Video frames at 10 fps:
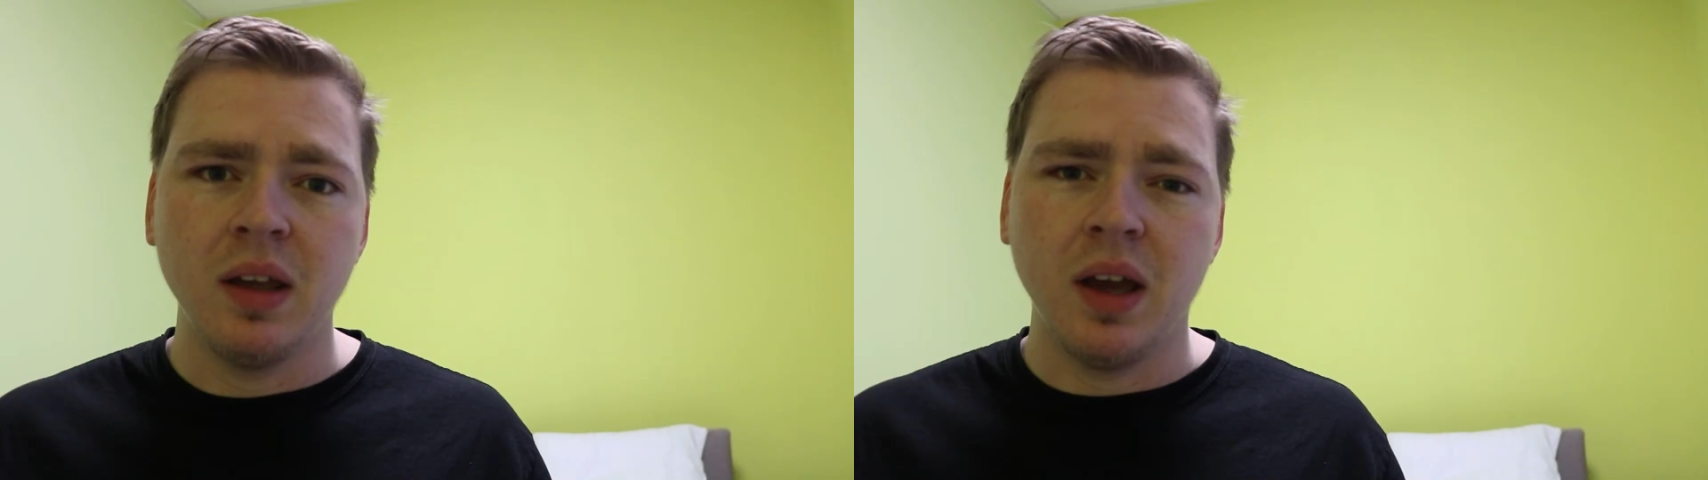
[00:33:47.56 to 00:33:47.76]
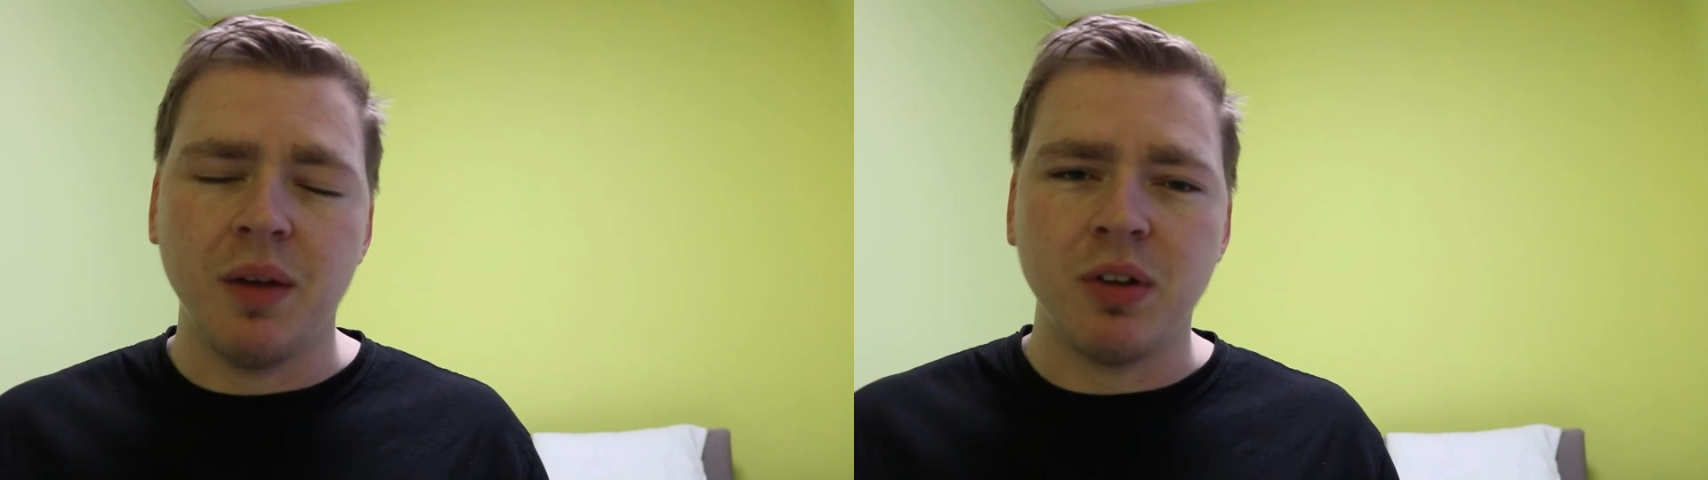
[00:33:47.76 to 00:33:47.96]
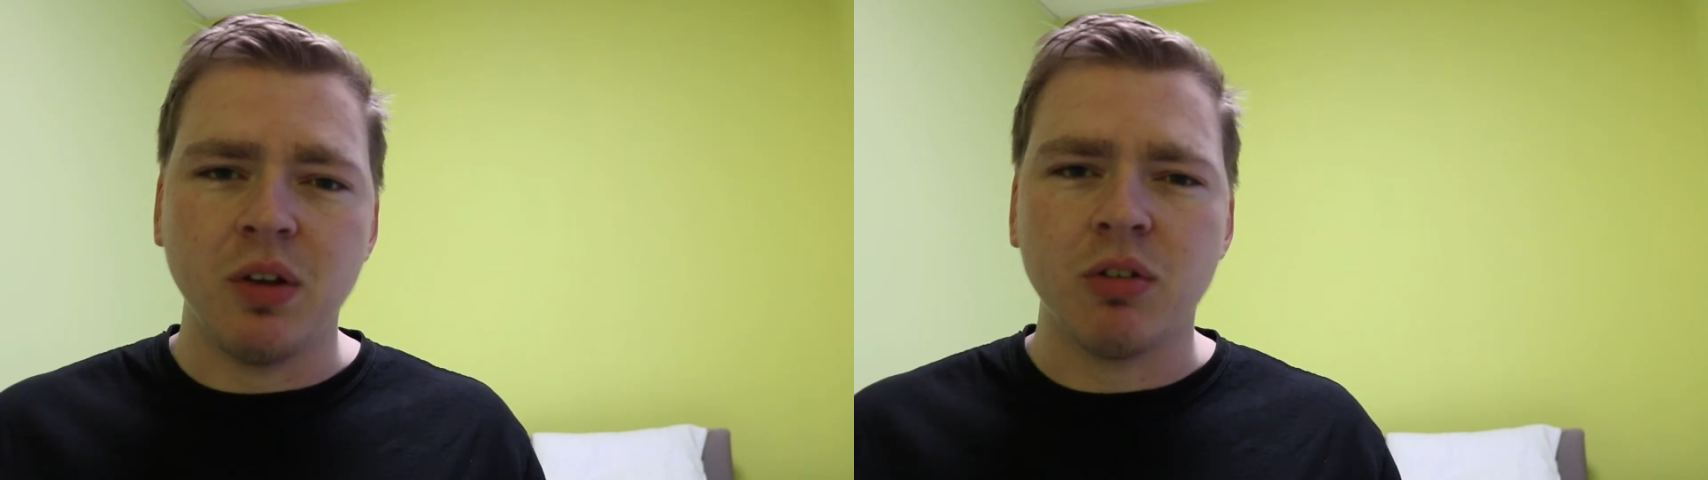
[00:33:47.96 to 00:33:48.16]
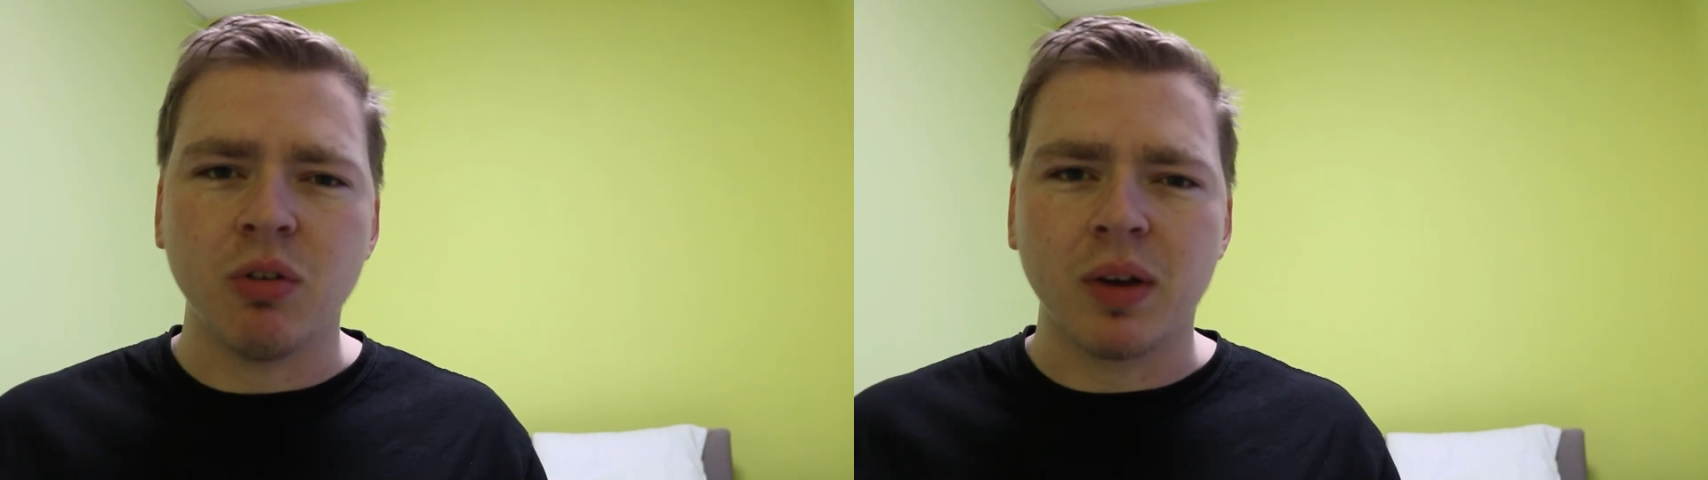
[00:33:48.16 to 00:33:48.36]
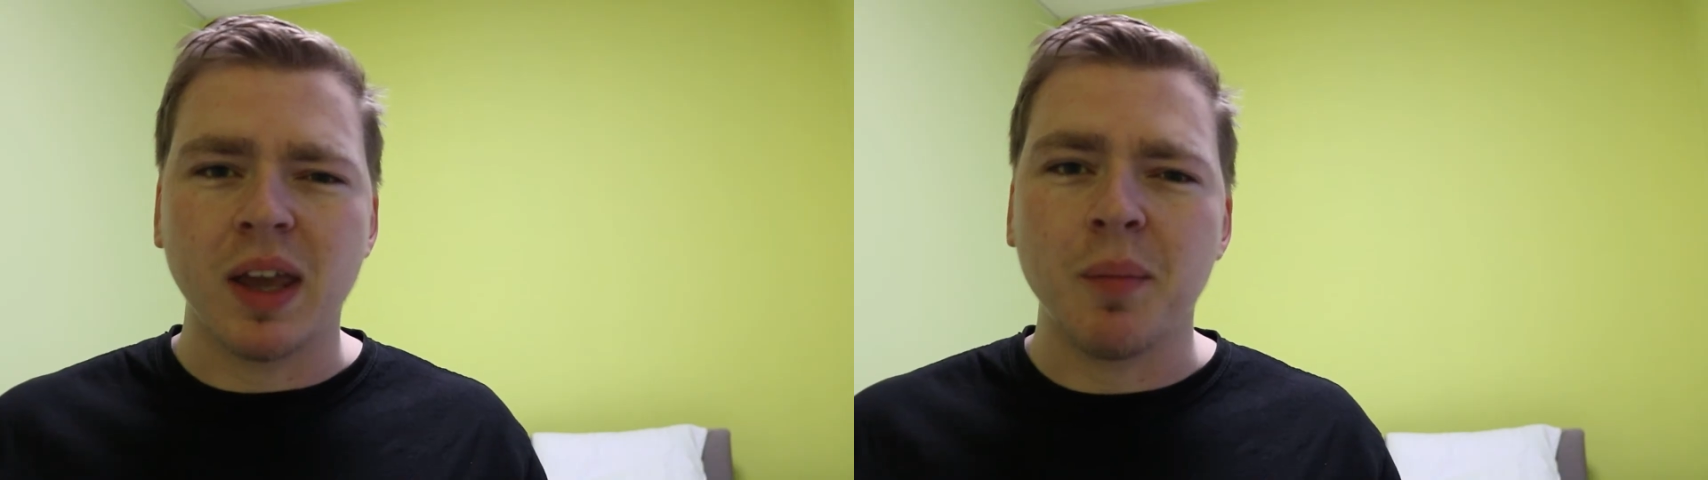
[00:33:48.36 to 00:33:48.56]
If you
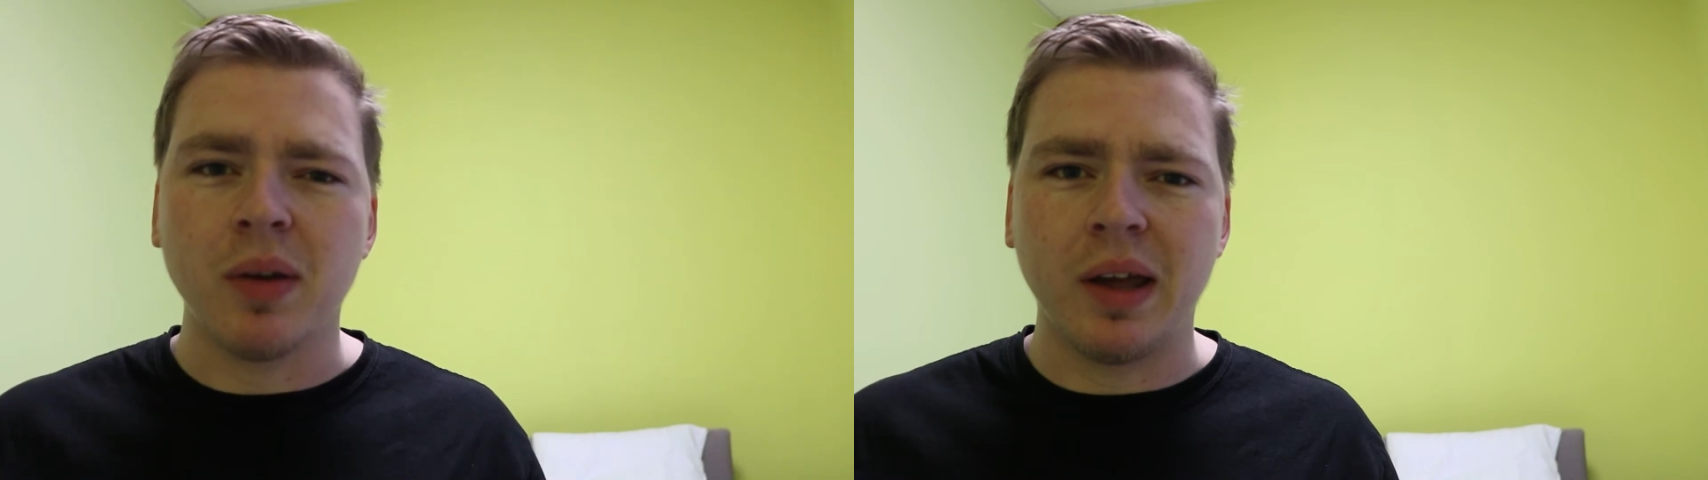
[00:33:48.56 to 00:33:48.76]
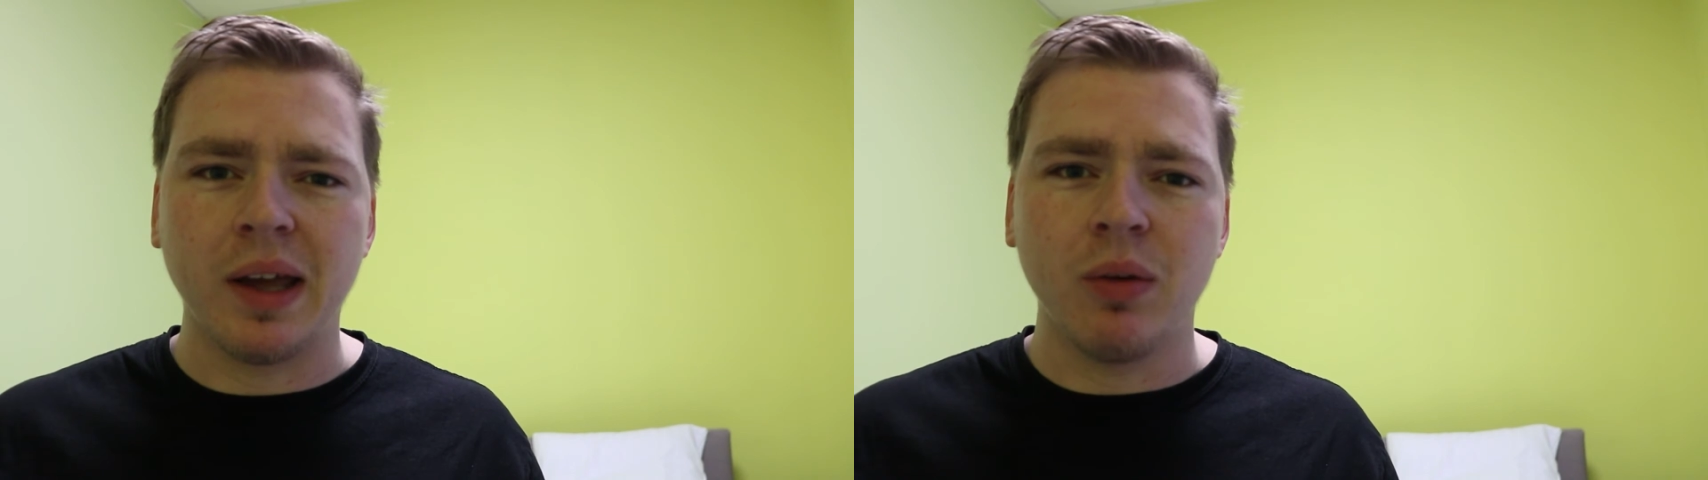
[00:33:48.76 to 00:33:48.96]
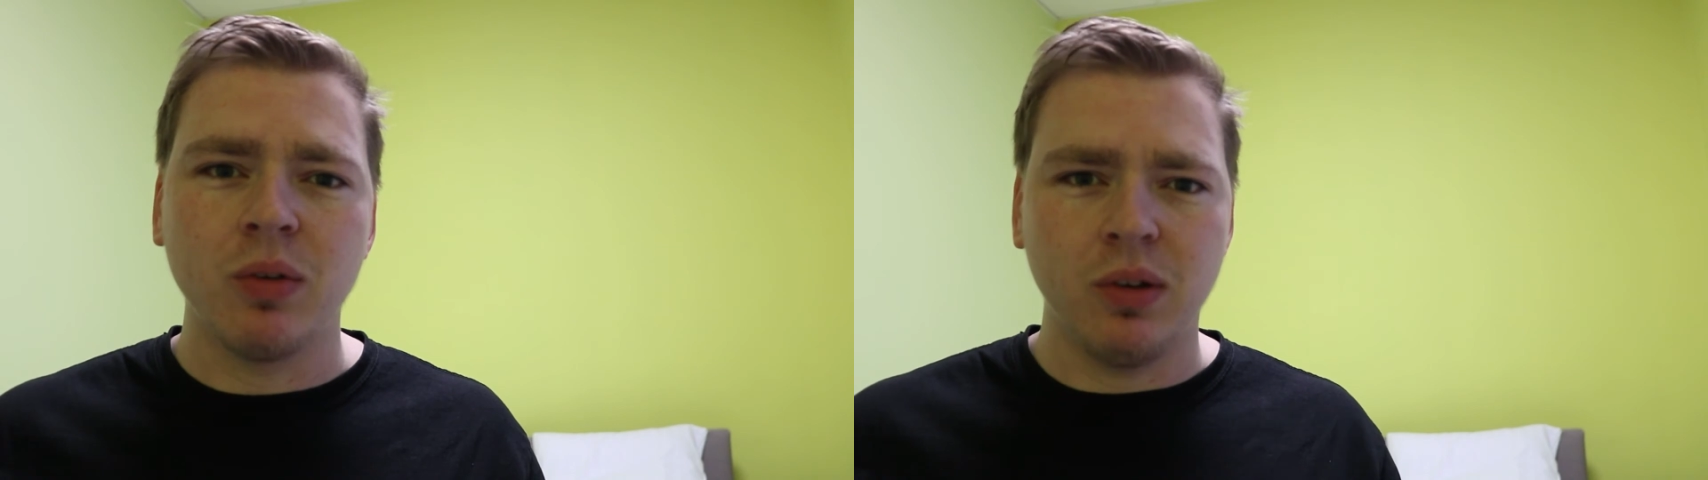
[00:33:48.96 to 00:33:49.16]
sort of keep an eye out,